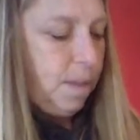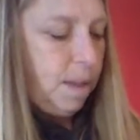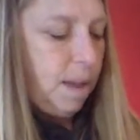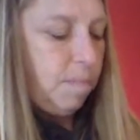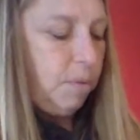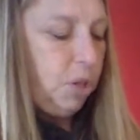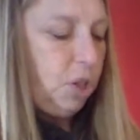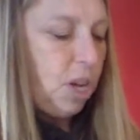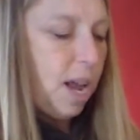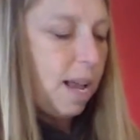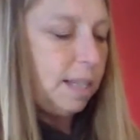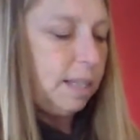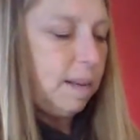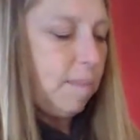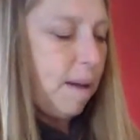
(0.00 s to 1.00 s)
I'm
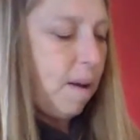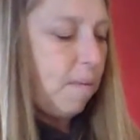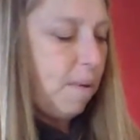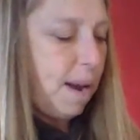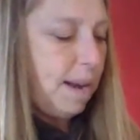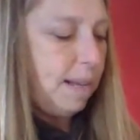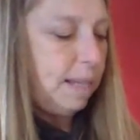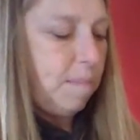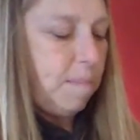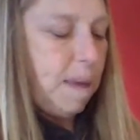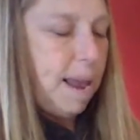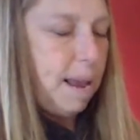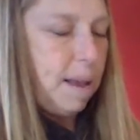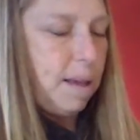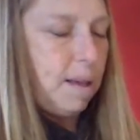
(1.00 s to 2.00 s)
just about ready to
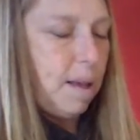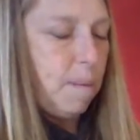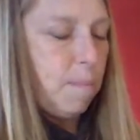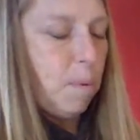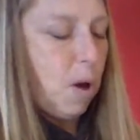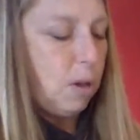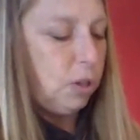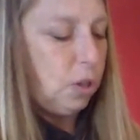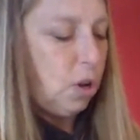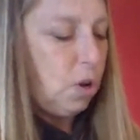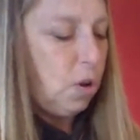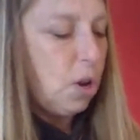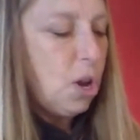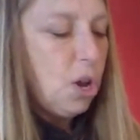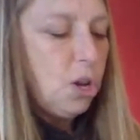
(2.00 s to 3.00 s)
make a ball. So
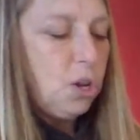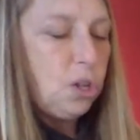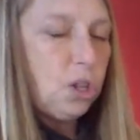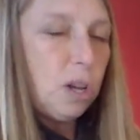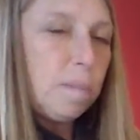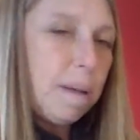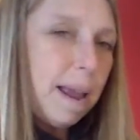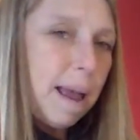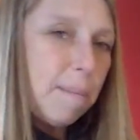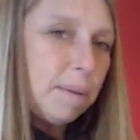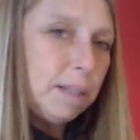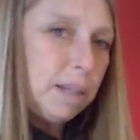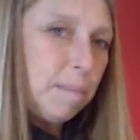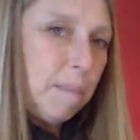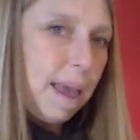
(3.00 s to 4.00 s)
you should be able
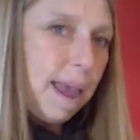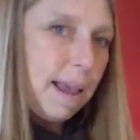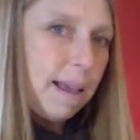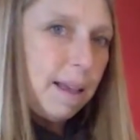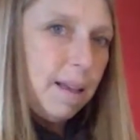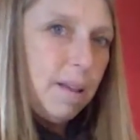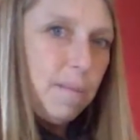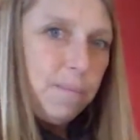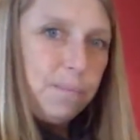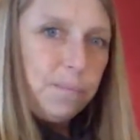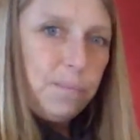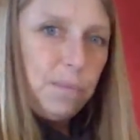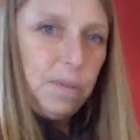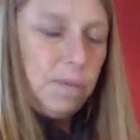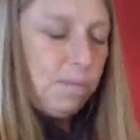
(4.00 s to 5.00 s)
to make
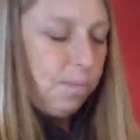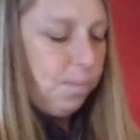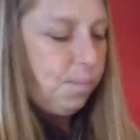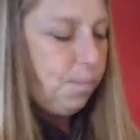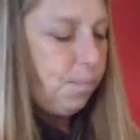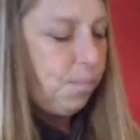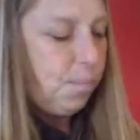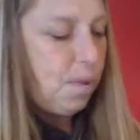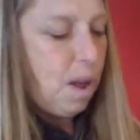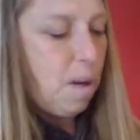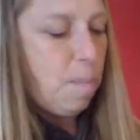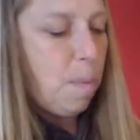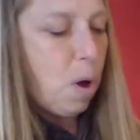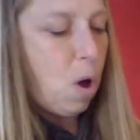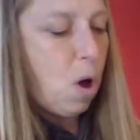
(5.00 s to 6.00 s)
a
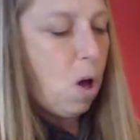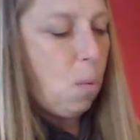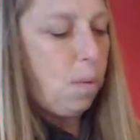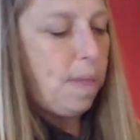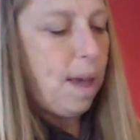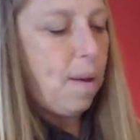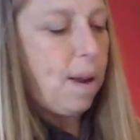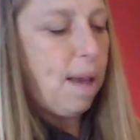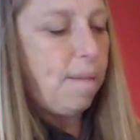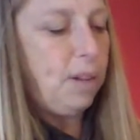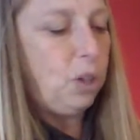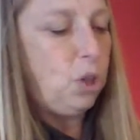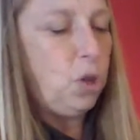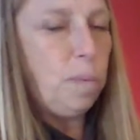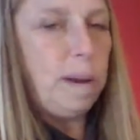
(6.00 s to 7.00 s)
ball without having
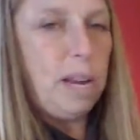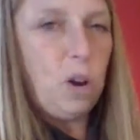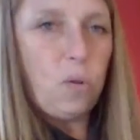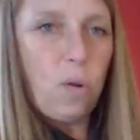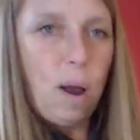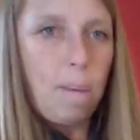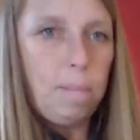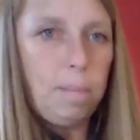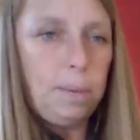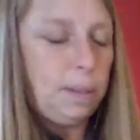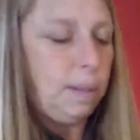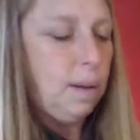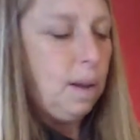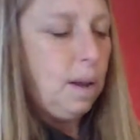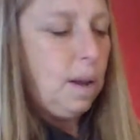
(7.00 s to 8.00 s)
too many
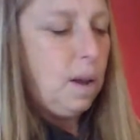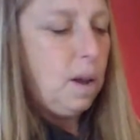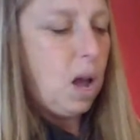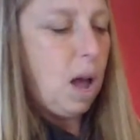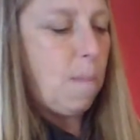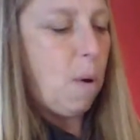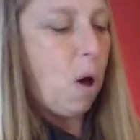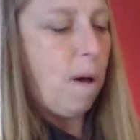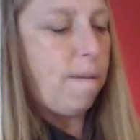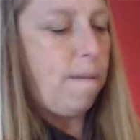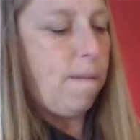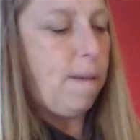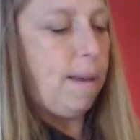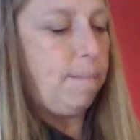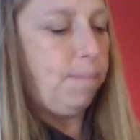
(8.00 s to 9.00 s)
crumbs come off
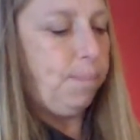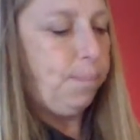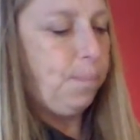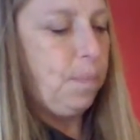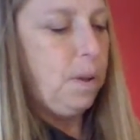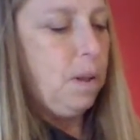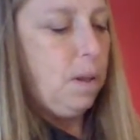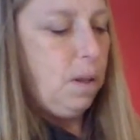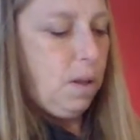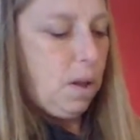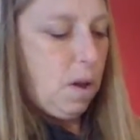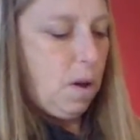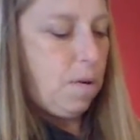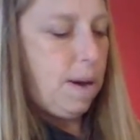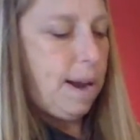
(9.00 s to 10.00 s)
of it.
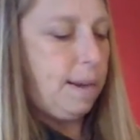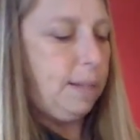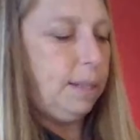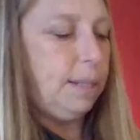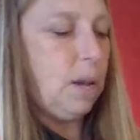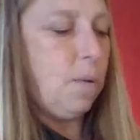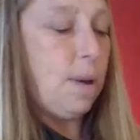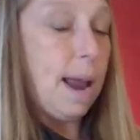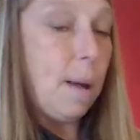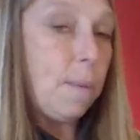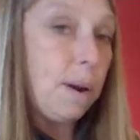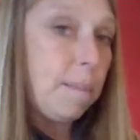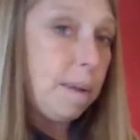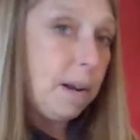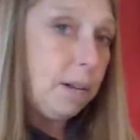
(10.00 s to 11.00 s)
All right, so now
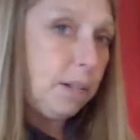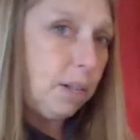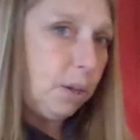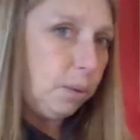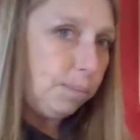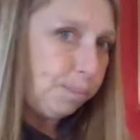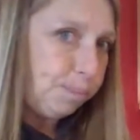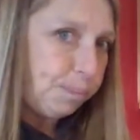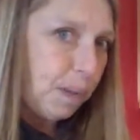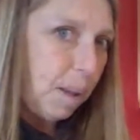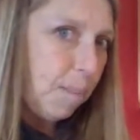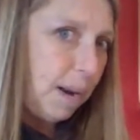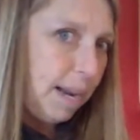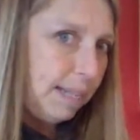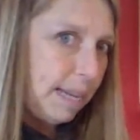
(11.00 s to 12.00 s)
what I'm going to do, I'm
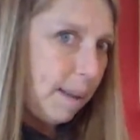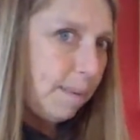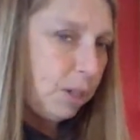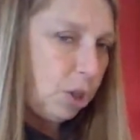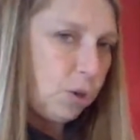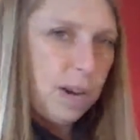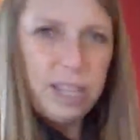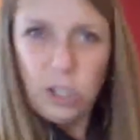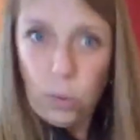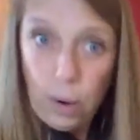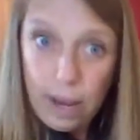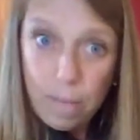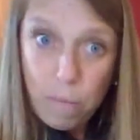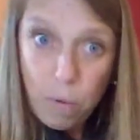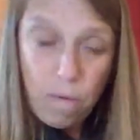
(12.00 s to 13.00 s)
going to demonstrate so we
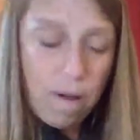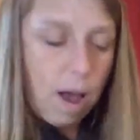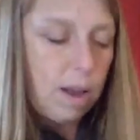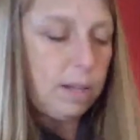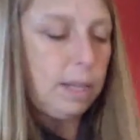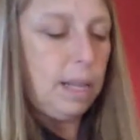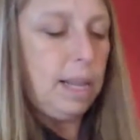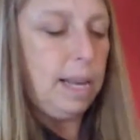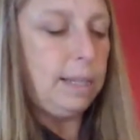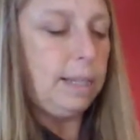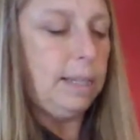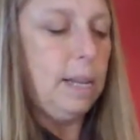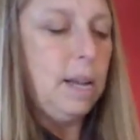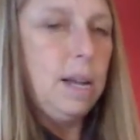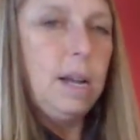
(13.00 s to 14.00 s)
can move on to
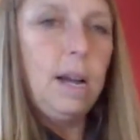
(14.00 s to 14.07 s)
this.